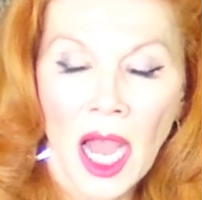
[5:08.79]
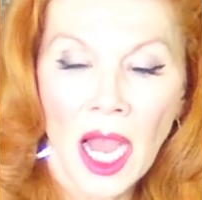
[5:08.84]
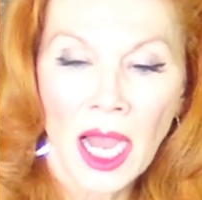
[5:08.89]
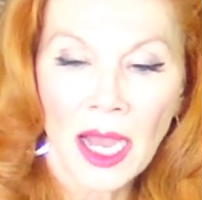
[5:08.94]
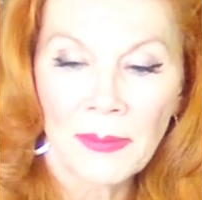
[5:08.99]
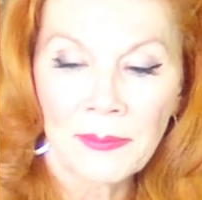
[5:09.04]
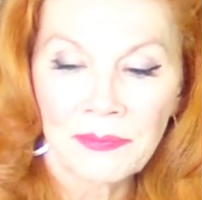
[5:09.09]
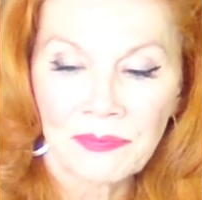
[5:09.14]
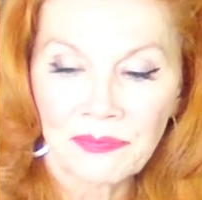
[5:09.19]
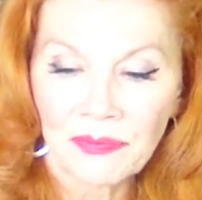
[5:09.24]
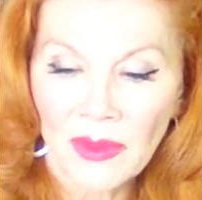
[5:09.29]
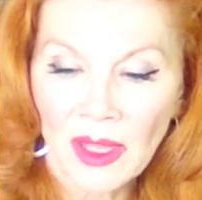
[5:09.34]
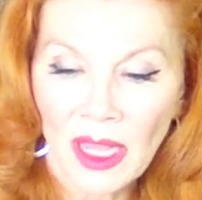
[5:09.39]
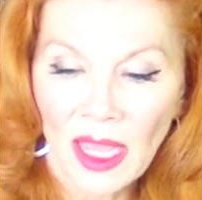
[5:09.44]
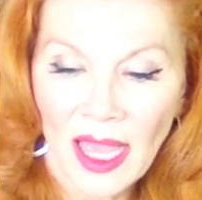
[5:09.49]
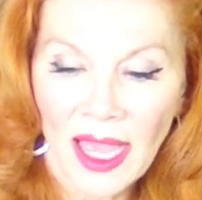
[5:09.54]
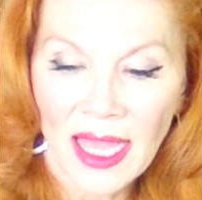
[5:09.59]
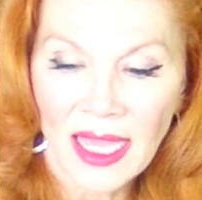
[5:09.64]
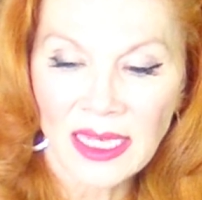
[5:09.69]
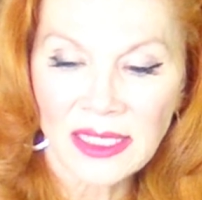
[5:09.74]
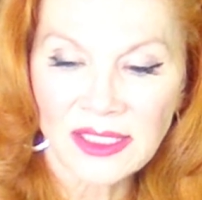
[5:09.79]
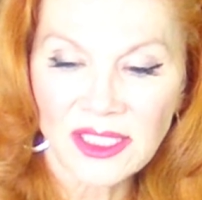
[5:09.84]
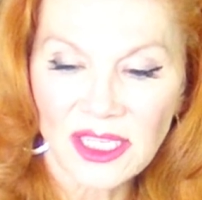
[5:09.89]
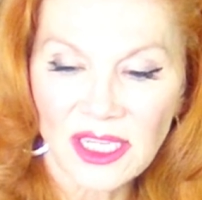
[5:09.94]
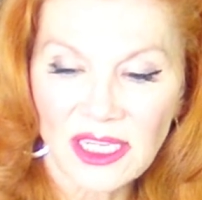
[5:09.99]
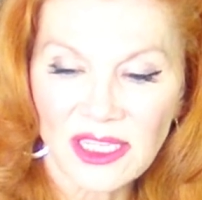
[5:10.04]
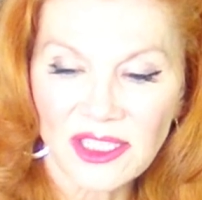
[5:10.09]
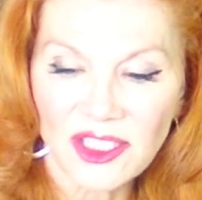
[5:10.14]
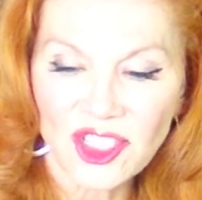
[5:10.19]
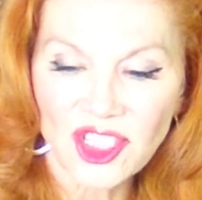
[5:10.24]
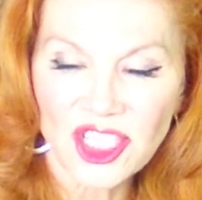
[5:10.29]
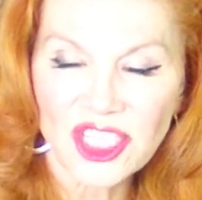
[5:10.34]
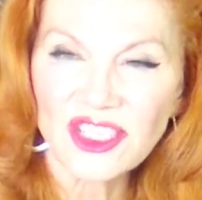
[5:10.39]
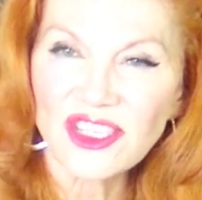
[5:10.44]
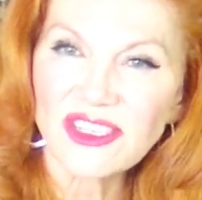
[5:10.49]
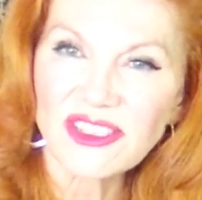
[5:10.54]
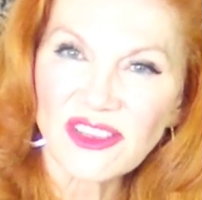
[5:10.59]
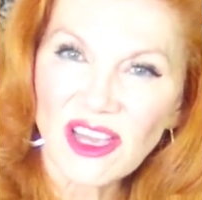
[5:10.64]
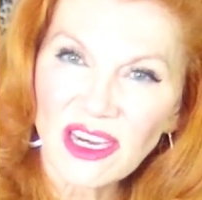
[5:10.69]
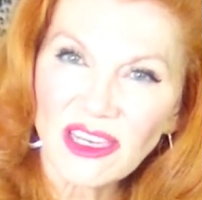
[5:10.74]
And
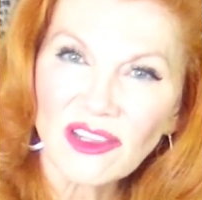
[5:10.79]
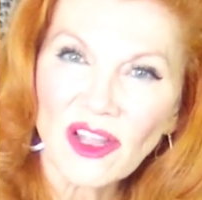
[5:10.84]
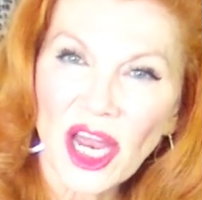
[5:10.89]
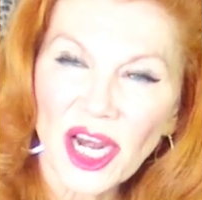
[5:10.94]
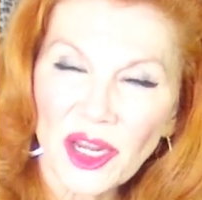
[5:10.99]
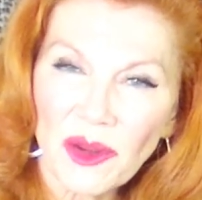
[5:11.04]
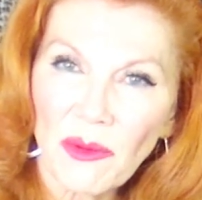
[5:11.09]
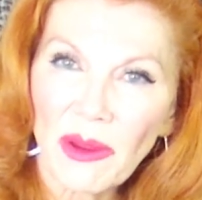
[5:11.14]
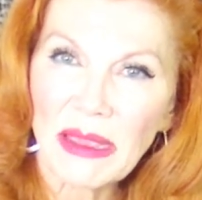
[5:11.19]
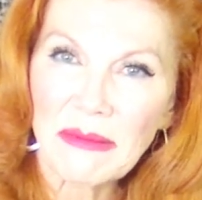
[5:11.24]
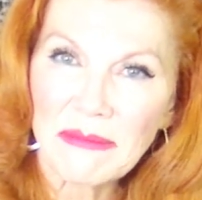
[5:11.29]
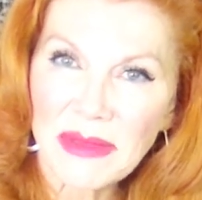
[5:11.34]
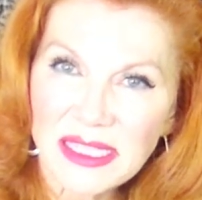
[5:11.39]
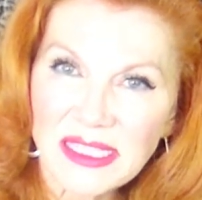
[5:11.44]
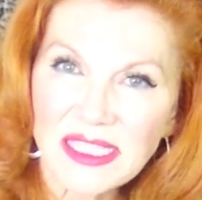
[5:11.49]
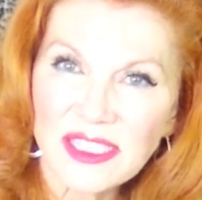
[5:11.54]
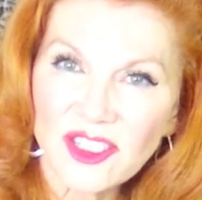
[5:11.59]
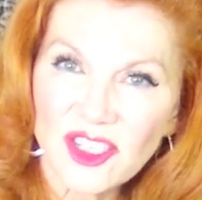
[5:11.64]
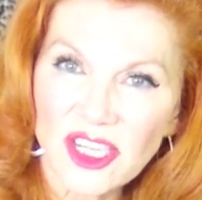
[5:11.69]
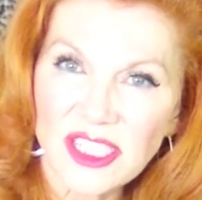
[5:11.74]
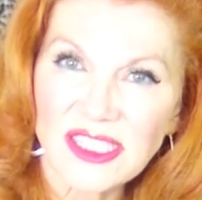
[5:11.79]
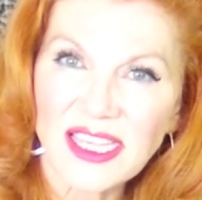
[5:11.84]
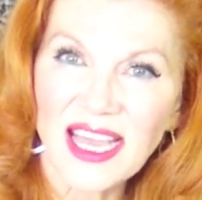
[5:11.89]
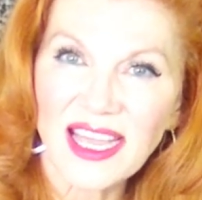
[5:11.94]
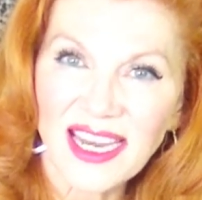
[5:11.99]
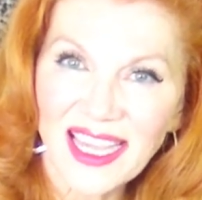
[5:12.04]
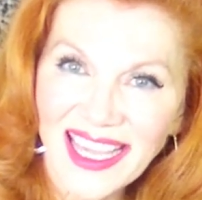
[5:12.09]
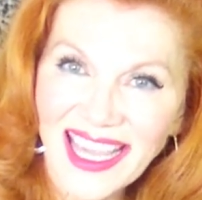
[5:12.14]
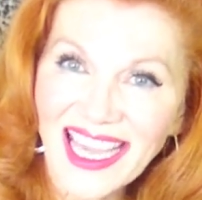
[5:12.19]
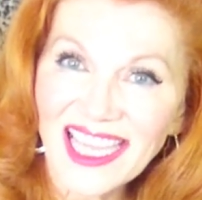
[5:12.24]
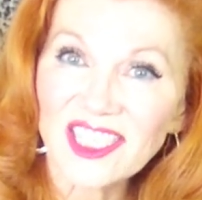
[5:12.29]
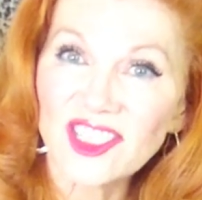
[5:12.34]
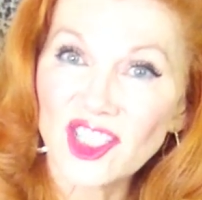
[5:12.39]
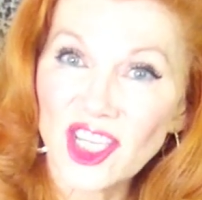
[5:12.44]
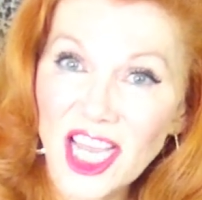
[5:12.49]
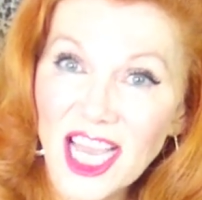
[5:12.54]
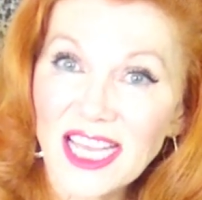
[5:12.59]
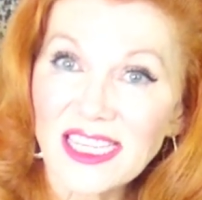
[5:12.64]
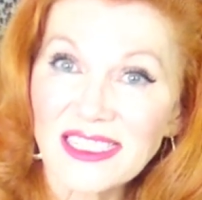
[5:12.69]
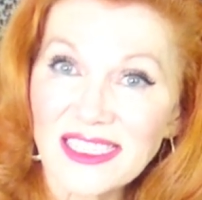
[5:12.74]
she's just got a lot of great messages. And again,
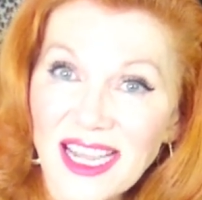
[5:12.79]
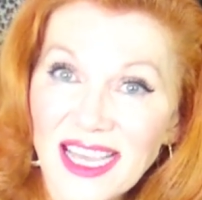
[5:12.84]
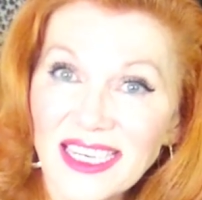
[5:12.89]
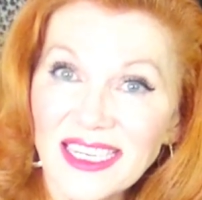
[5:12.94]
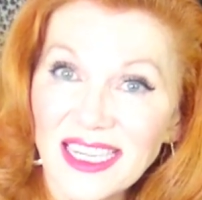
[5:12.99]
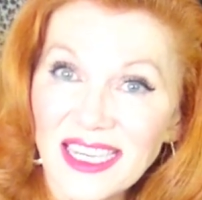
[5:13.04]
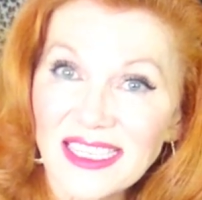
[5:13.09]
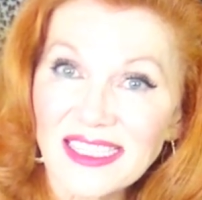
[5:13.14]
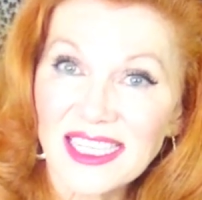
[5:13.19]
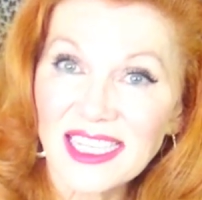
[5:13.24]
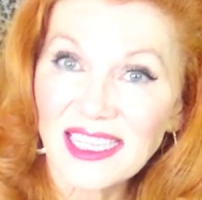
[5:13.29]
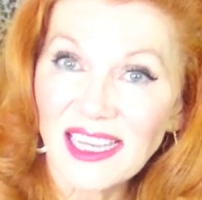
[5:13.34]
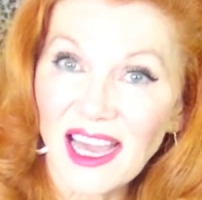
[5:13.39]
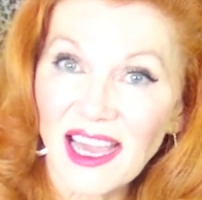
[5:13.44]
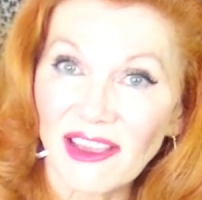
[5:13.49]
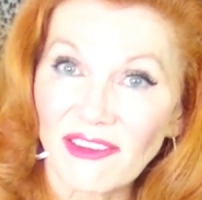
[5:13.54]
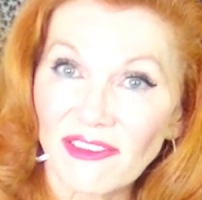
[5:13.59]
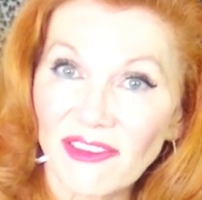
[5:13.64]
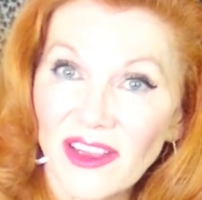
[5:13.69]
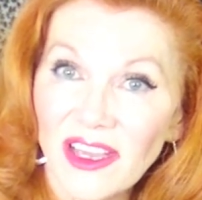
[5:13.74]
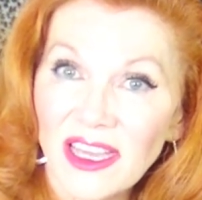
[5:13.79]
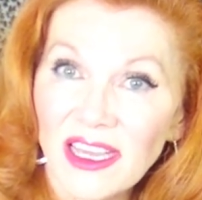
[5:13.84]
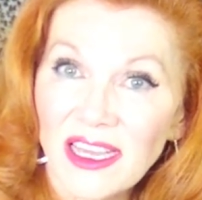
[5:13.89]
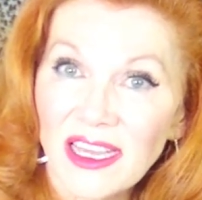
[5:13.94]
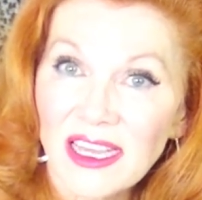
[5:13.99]
she hasn't had an easy life.